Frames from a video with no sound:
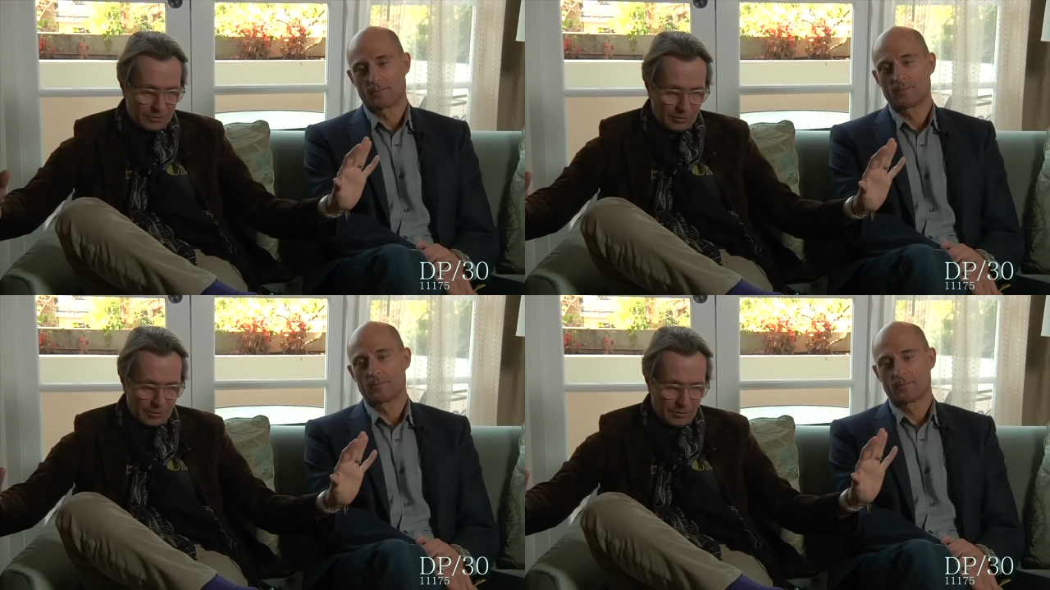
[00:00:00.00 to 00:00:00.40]

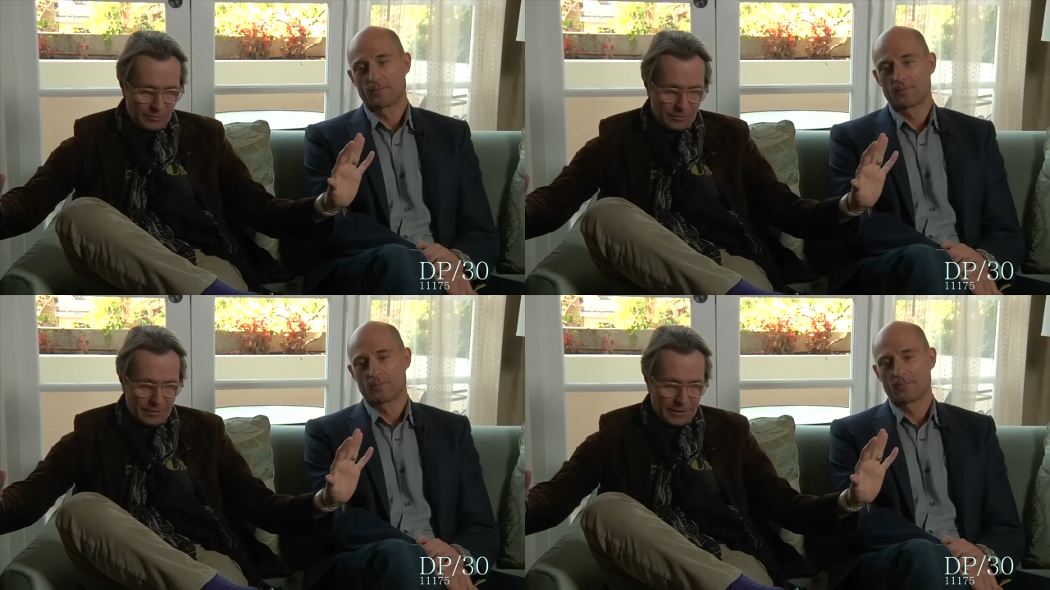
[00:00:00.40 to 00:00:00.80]
Speaker 1: you
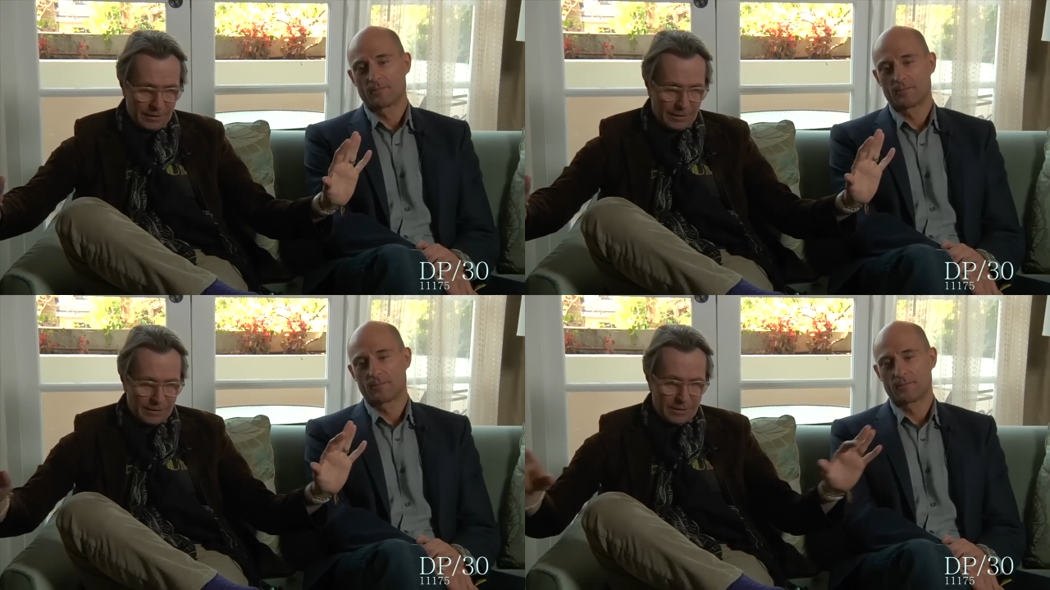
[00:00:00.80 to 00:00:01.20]
know,
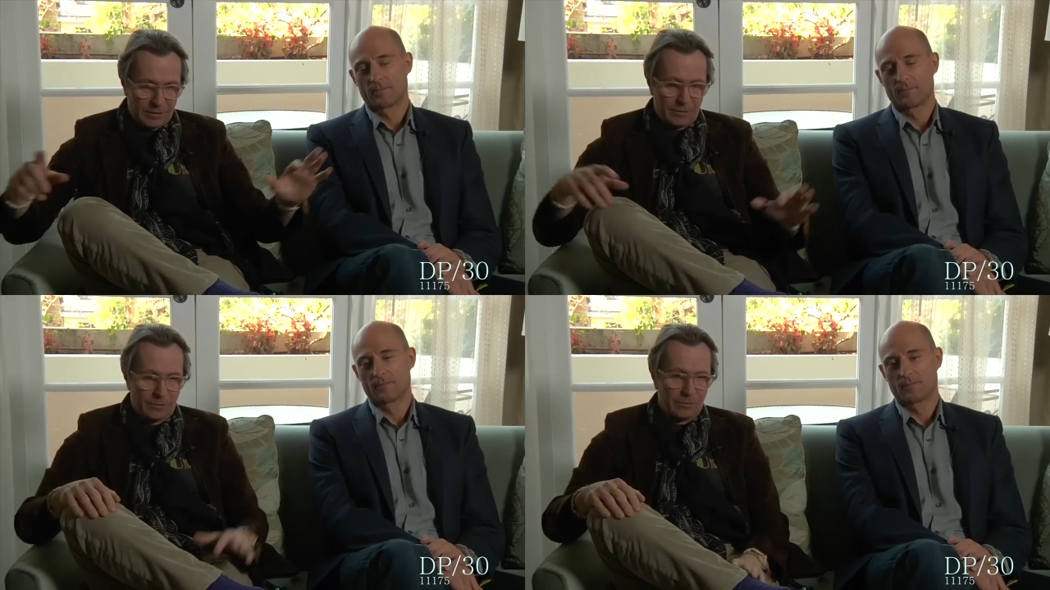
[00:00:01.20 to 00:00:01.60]
and
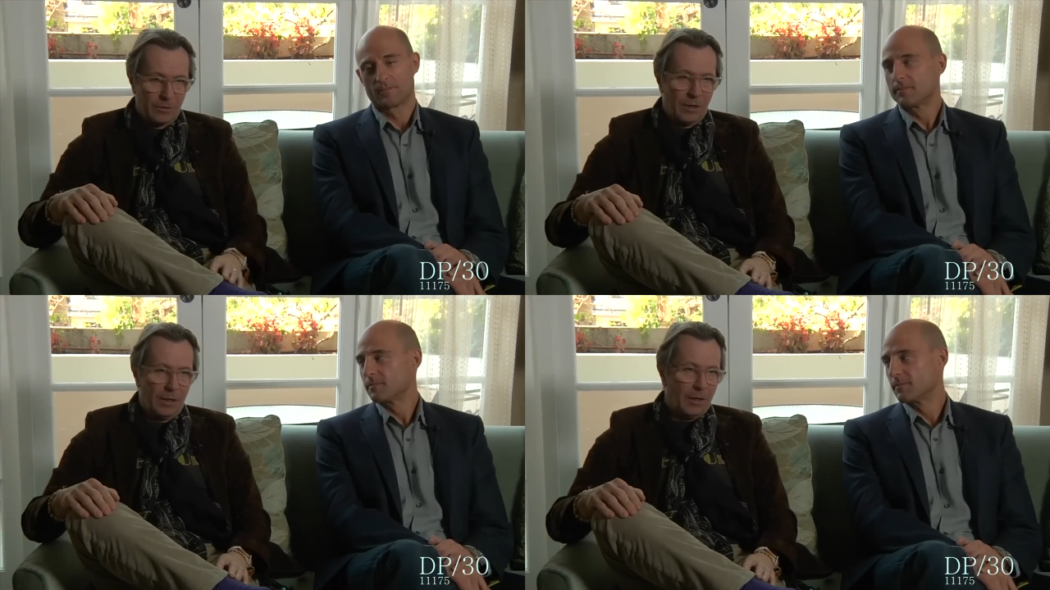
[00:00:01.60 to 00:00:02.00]
it's the
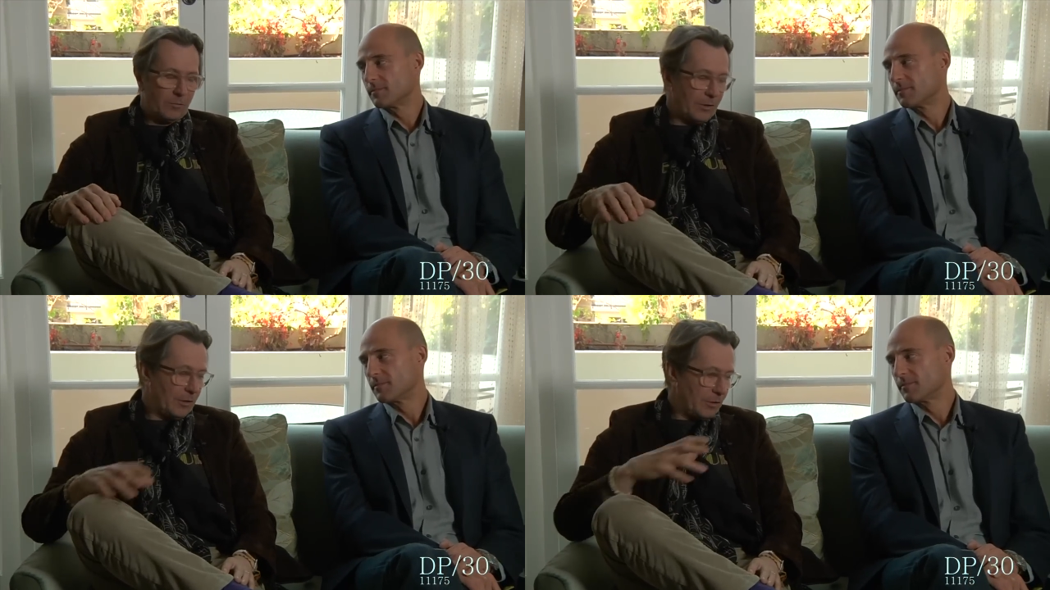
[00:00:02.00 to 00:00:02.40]

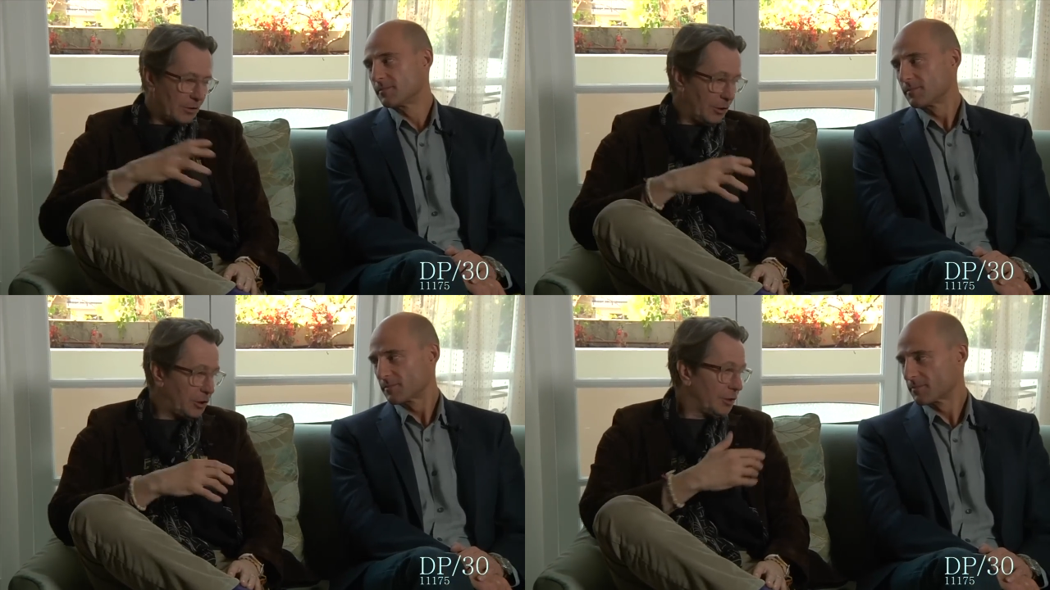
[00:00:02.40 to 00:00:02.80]
whether the
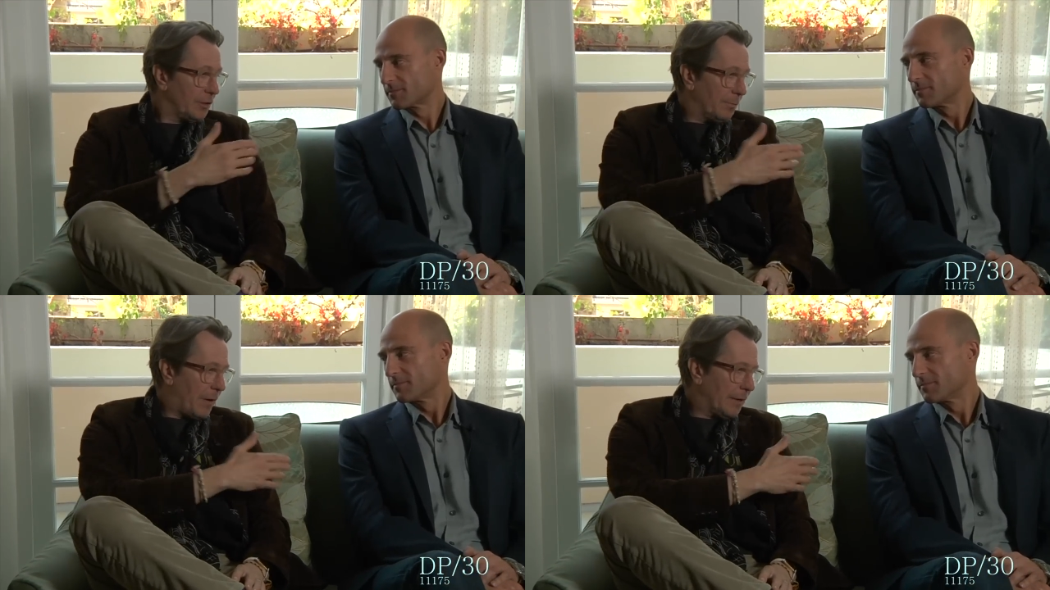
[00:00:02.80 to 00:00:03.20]

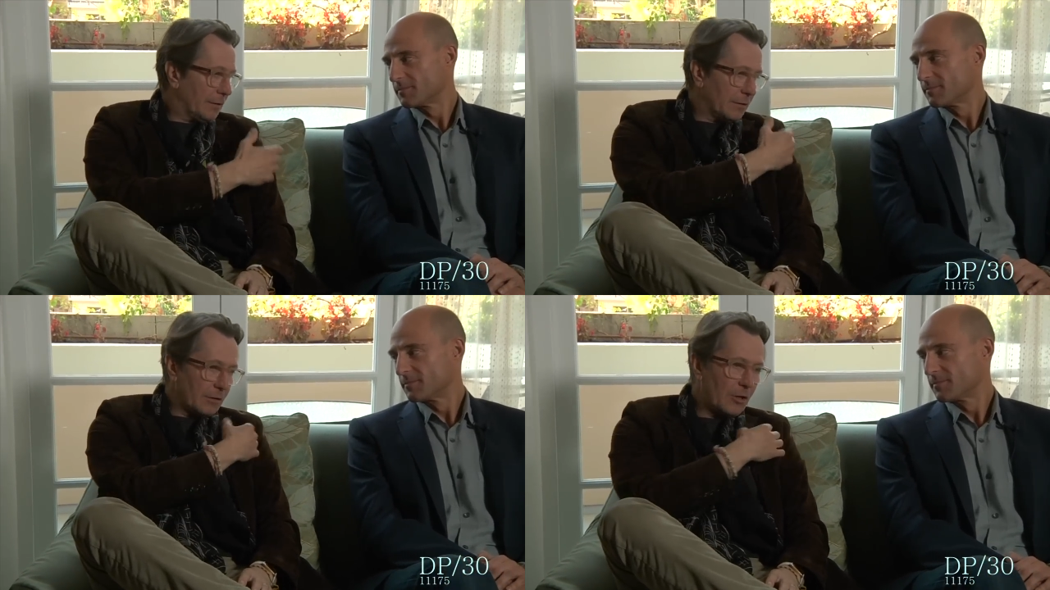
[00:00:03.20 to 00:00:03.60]
cushion, the
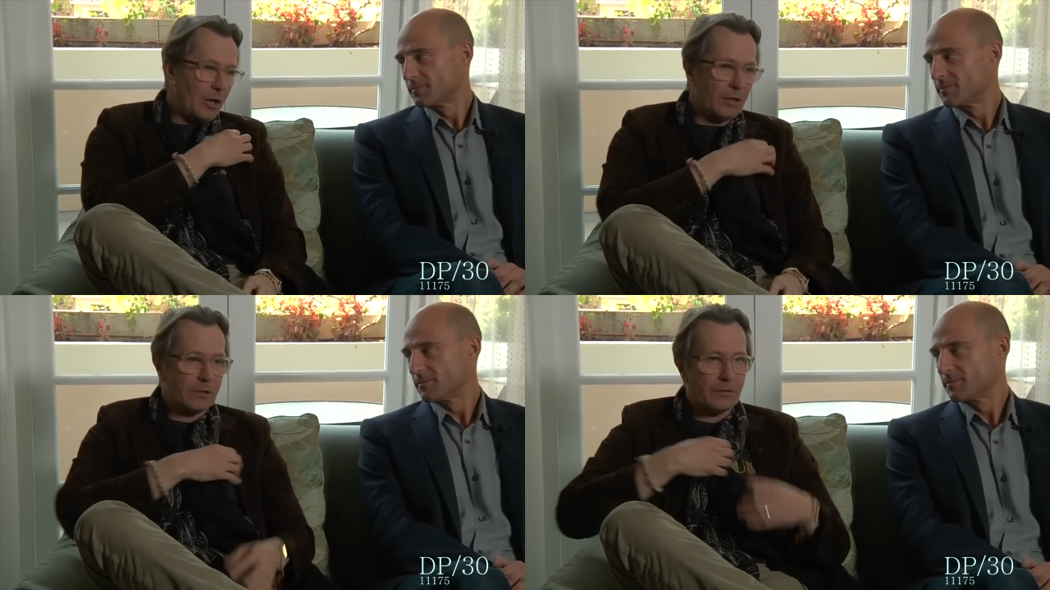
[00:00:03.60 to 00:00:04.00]
button, the
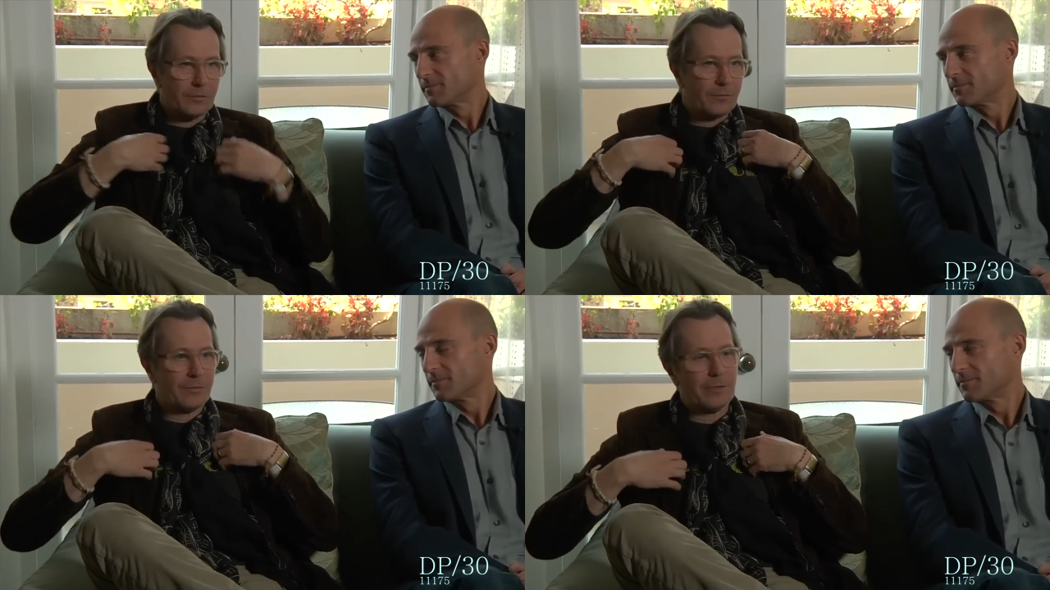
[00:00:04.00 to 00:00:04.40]
collar, the
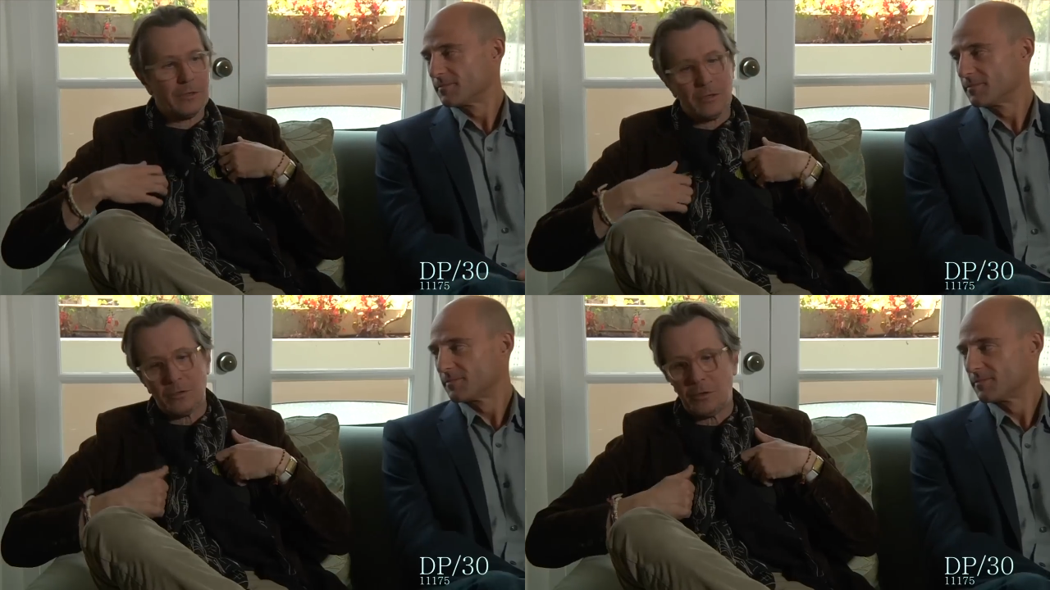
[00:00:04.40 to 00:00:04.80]

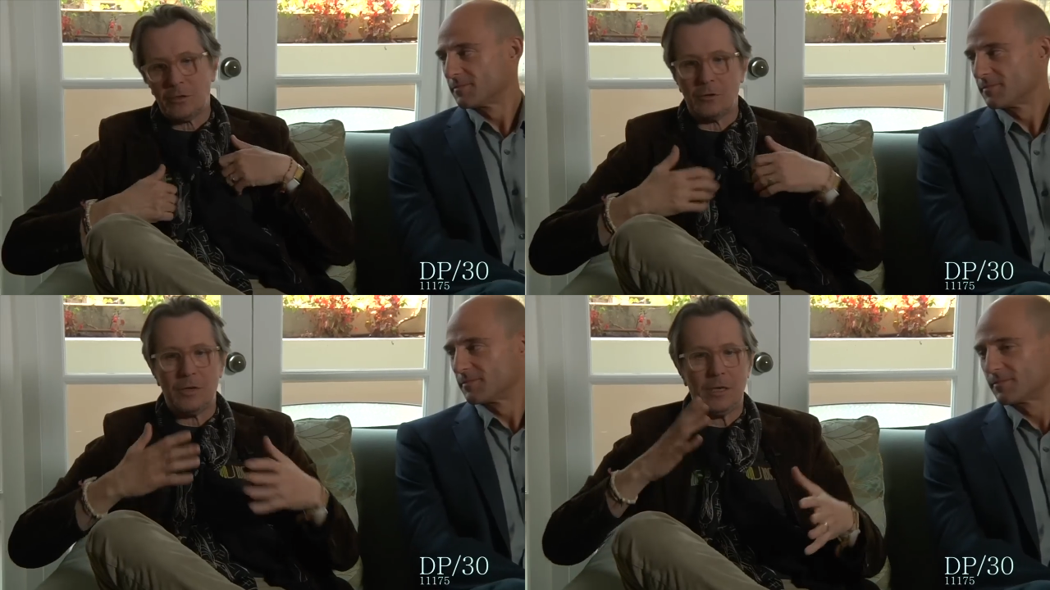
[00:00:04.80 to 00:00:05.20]
you
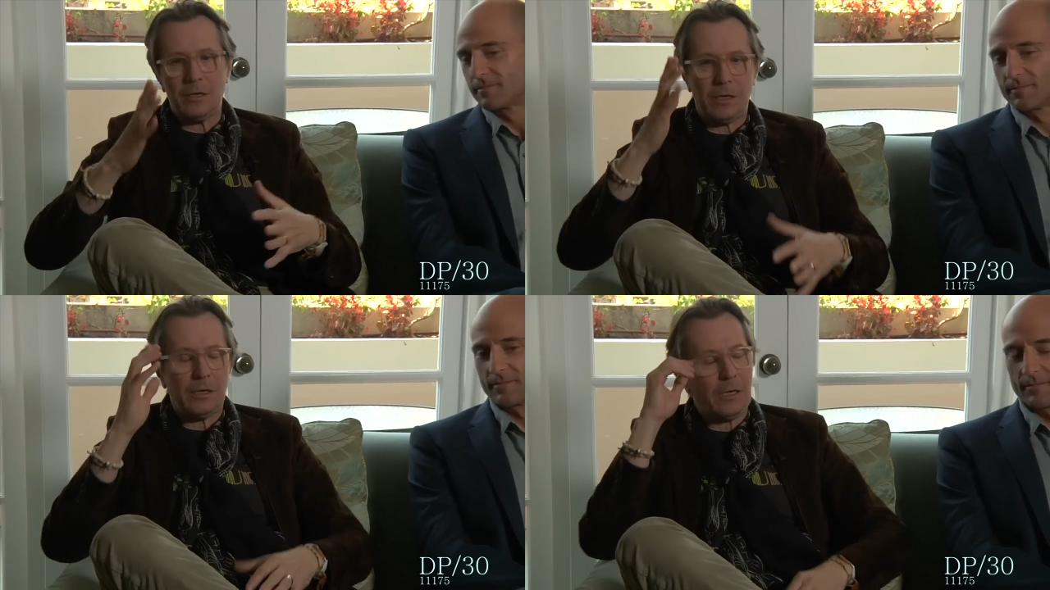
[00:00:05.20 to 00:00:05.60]
know, he, he,